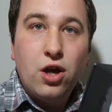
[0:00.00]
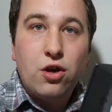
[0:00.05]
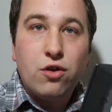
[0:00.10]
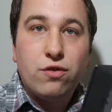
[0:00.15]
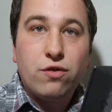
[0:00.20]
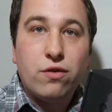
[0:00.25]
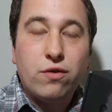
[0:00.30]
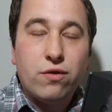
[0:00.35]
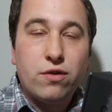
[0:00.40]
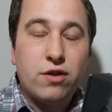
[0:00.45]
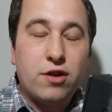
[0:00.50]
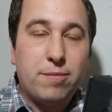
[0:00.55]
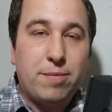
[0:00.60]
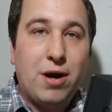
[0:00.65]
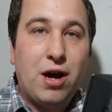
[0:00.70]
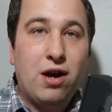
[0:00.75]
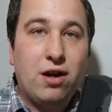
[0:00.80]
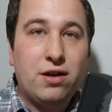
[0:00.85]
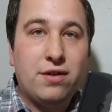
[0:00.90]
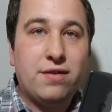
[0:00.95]
So the
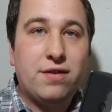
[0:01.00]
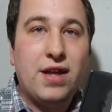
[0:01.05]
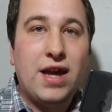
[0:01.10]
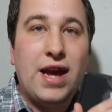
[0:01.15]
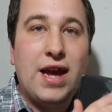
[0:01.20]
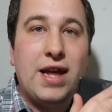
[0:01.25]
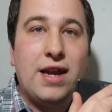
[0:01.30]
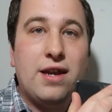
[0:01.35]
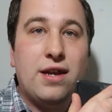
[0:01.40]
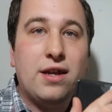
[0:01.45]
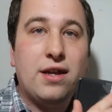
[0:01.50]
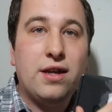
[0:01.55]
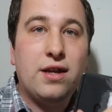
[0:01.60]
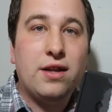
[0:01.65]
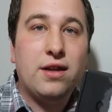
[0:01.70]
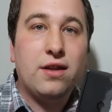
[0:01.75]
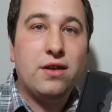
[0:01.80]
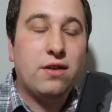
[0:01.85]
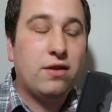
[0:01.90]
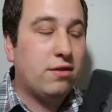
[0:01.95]
box had
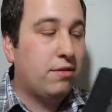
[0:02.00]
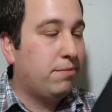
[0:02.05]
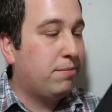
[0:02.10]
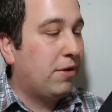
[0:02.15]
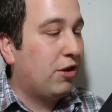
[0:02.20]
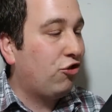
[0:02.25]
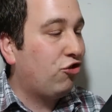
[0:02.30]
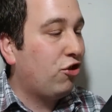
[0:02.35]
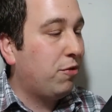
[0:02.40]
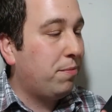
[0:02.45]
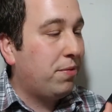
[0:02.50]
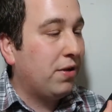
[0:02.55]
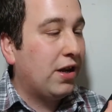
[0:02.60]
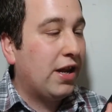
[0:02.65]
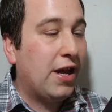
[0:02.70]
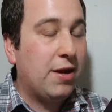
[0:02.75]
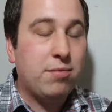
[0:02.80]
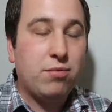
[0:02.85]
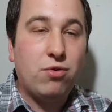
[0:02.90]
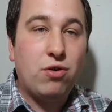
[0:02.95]
my shipping
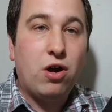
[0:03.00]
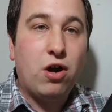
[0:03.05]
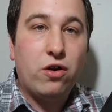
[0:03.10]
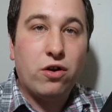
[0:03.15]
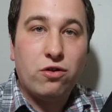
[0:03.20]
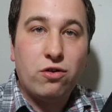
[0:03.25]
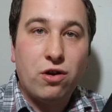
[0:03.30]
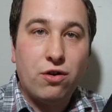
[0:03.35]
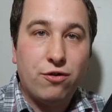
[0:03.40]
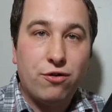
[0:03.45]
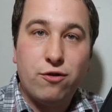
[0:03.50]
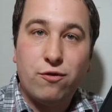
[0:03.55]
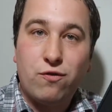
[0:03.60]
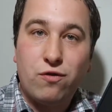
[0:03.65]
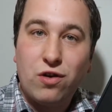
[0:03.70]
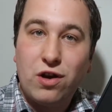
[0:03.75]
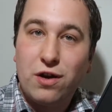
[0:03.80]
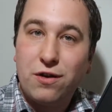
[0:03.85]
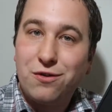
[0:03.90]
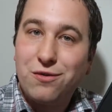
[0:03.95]
label all across the
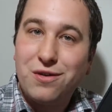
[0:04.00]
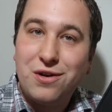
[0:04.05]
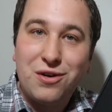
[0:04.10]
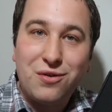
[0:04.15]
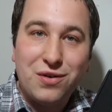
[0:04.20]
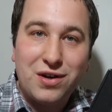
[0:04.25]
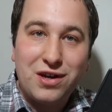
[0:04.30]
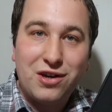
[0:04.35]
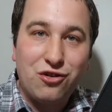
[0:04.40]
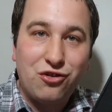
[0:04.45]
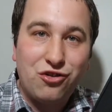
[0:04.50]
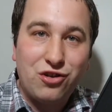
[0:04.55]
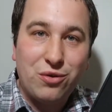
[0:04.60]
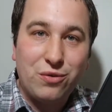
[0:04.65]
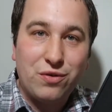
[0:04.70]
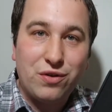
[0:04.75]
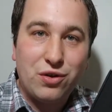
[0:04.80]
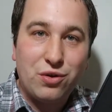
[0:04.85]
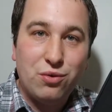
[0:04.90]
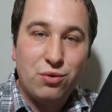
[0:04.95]
front, so I don't get to
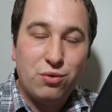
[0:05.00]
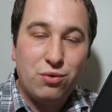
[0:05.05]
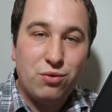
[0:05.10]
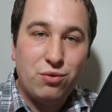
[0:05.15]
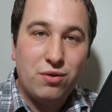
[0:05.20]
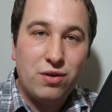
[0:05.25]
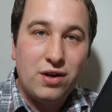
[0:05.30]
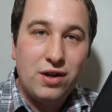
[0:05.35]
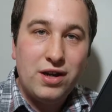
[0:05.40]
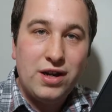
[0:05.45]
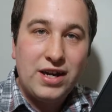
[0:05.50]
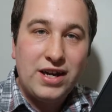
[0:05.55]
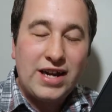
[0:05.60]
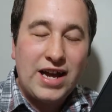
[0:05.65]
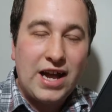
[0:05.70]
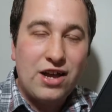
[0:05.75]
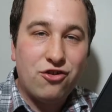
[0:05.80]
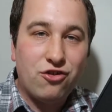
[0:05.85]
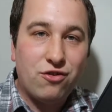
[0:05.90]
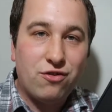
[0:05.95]
show the cool
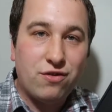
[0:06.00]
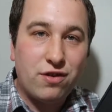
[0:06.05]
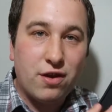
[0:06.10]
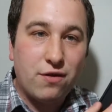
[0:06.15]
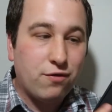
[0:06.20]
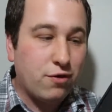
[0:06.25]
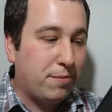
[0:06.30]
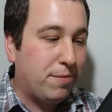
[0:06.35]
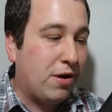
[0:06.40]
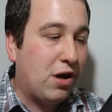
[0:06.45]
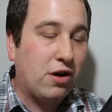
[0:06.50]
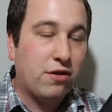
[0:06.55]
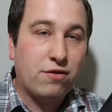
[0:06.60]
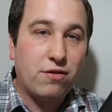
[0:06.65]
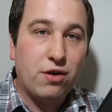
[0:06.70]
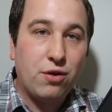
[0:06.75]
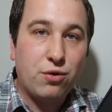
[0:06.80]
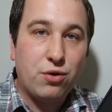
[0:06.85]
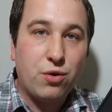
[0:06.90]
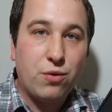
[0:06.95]
Gadget Discovery box
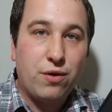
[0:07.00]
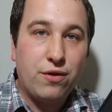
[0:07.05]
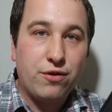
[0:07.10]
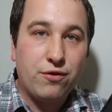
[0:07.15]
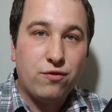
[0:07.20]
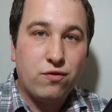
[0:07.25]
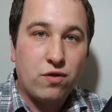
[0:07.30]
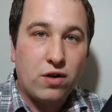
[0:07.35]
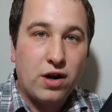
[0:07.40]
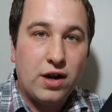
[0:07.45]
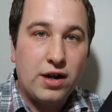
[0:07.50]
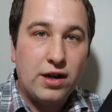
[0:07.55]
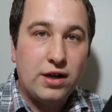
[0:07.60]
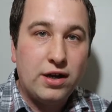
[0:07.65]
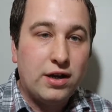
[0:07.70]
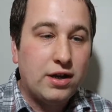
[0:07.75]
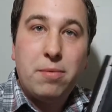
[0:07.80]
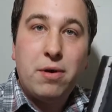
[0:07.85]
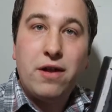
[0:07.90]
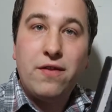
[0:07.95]
logo on the front.
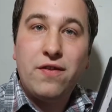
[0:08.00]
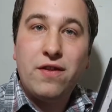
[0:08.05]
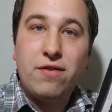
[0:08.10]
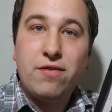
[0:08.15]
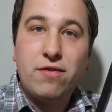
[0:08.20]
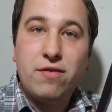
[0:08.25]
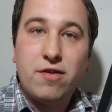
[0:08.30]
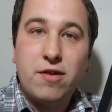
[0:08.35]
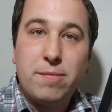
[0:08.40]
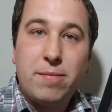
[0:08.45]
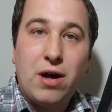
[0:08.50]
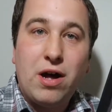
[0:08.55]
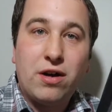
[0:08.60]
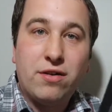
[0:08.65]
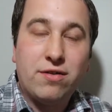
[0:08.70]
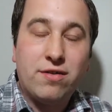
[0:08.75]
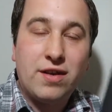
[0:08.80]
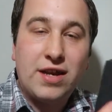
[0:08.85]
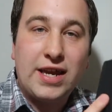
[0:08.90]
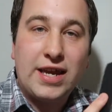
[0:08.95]
But this is the
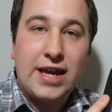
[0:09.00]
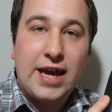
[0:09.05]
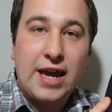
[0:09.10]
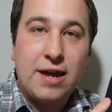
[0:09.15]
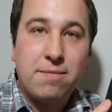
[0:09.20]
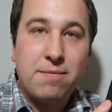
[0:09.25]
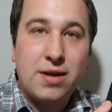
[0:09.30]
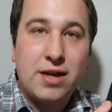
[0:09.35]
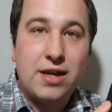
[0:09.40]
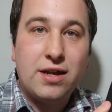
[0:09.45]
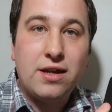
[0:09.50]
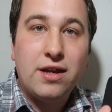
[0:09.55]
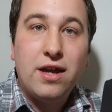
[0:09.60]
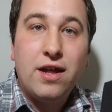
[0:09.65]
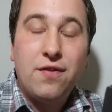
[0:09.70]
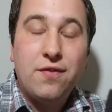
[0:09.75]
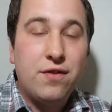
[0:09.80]
box that it came in.